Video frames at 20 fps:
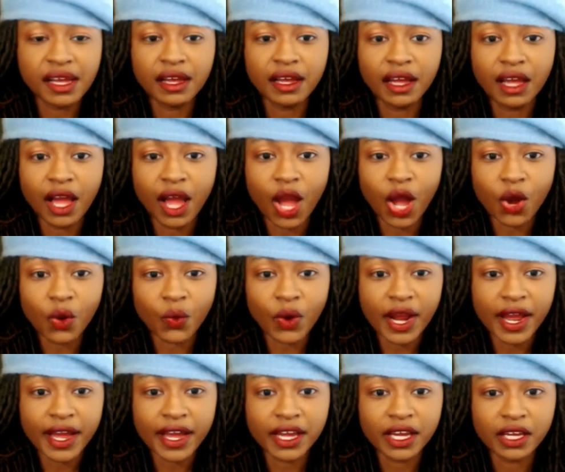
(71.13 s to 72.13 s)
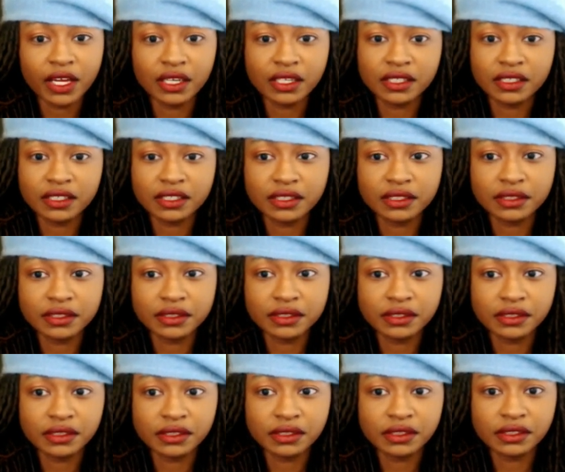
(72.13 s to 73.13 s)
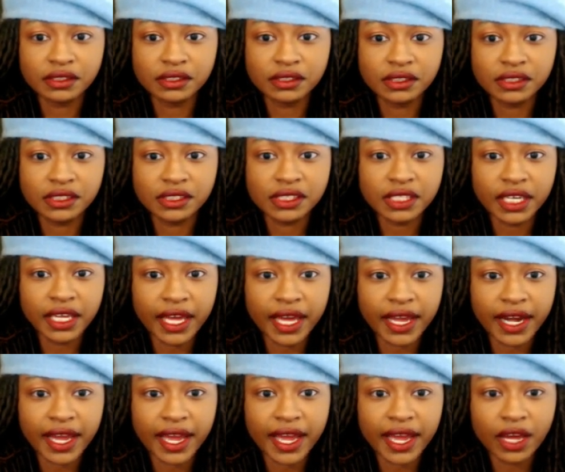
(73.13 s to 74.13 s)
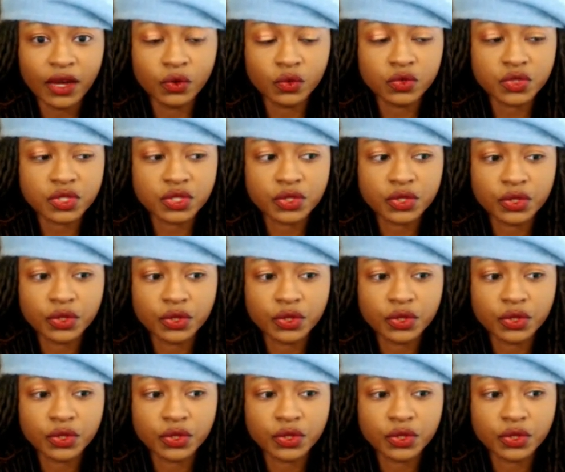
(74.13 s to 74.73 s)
All right. He had a house.